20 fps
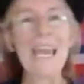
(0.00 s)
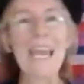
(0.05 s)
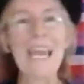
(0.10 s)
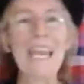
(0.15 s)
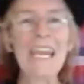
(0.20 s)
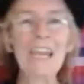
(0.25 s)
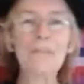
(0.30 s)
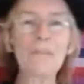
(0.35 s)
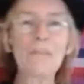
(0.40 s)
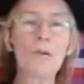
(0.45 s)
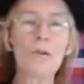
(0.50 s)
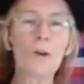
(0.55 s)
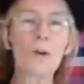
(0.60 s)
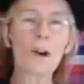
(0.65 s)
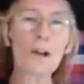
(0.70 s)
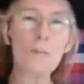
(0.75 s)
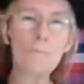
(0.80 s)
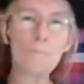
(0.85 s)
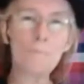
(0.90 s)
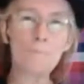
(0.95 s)
if you
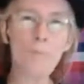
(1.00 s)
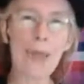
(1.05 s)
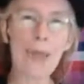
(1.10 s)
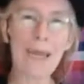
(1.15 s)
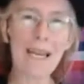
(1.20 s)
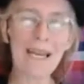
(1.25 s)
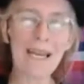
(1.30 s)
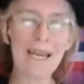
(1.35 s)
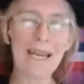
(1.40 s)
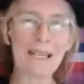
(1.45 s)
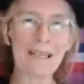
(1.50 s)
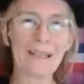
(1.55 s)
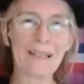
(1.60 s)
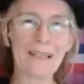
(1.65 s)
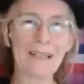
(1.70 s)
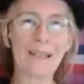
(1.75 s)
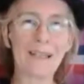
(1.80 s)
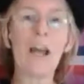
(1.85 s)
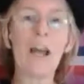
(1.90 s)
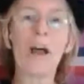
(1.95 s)
are embedding
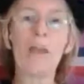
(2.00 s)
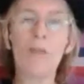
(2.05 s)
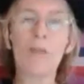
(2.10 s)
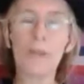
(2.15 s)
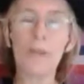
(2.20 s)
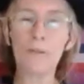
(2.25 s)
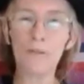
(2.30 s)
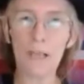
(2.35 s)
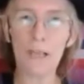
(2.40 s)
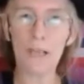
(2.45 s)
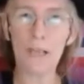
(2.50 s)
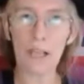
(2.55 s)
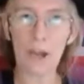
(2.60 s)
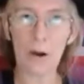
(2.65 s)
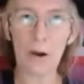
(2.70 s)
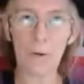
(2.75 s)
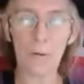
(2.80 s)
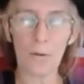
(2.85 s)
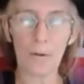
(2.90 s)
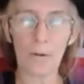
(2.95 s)
the
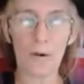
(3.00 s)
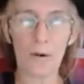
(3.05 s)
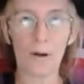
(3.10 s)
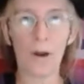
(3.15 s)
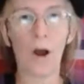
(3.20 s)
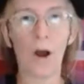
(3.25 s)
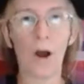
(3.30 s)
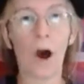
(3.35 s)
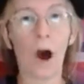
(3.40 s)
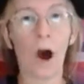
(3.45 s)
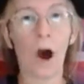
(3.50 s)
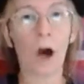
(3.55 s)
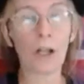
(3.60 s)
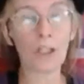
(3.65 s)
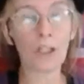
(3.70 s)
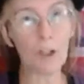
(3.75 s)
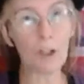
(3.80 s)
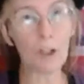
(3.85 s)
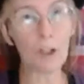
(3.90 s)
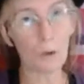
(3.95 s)
video
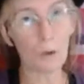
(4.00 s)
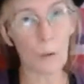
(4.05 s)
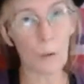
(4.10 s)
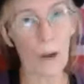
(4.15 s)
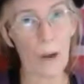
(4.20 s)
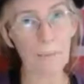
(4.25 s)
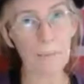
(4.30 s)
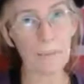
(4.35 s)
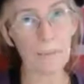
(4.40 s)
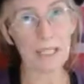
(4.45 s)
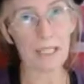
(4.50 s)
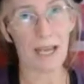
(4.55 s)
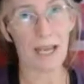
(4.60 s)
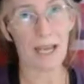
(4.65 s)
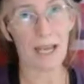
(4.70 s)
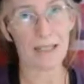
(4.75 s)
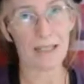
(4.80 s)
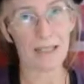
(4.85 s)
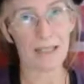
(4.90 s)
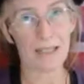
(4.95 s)
onto your
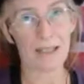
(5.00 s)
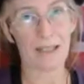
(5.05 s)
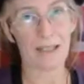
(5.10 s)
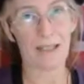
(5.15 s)
website,